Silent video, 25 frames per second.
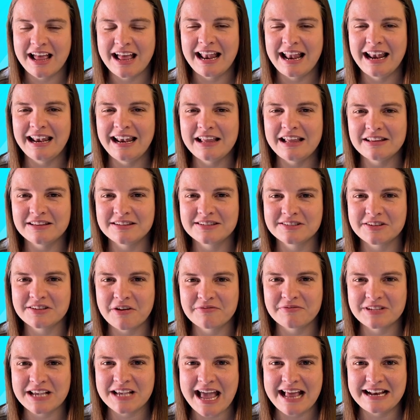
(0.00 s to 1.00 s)
a little
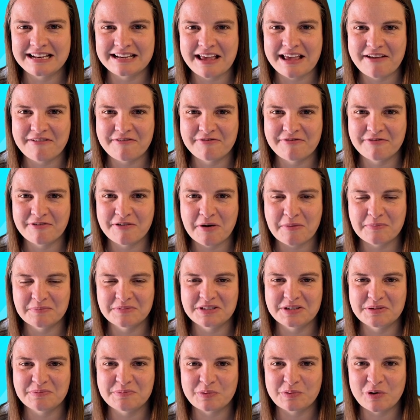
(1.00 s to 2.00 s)
soft header from
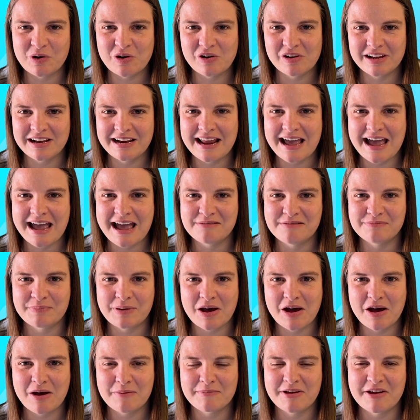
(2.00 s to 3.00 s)
De Bruyne, and
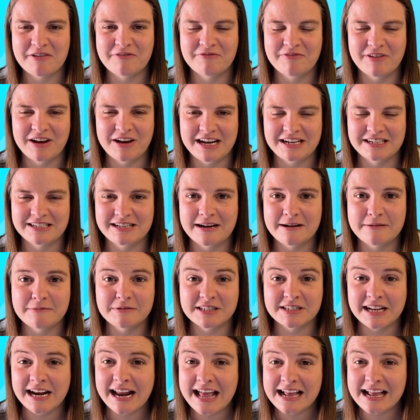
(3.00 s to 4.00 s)
Palmer finished, and it
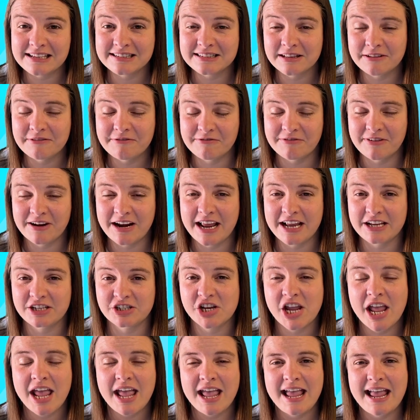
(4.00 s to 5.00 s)
was an excellent finish.